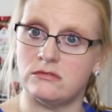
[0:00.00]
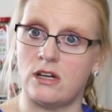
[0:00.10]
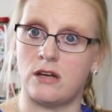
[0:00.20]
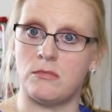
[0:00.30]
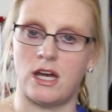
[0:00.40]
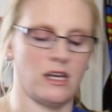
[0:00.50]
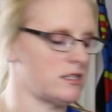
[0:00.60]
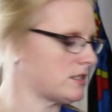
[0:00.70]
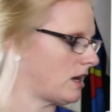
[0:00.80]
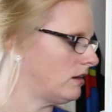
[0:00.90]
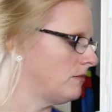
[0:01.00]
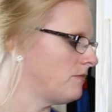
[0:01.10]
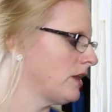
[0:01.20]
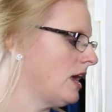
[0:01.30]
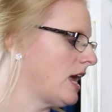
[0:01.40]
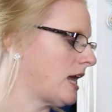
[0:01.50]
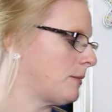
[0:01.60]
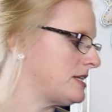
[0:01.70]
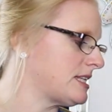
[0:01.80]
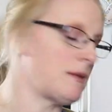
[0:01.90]
on my scale. And I'm
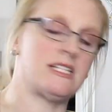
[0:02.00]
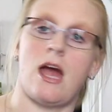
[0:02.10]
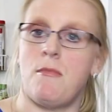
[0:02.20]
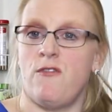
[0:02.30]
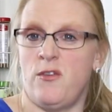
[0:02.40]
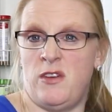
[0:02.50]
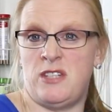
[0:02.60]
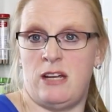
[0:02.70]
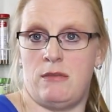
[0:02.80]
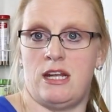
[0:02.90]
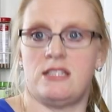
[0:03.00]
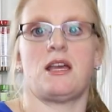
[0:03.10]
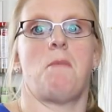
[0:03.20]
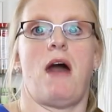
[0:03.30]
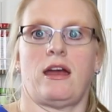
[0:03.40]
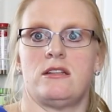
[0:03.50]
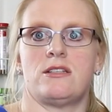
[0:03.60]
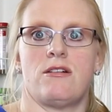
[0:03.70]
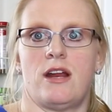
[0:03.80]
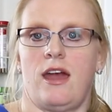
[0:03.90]
going to set my timer for 15 minutes, come back and
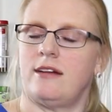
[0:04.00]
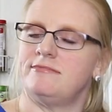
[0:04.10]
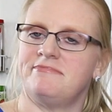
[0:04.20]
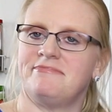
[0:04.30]
stir it again.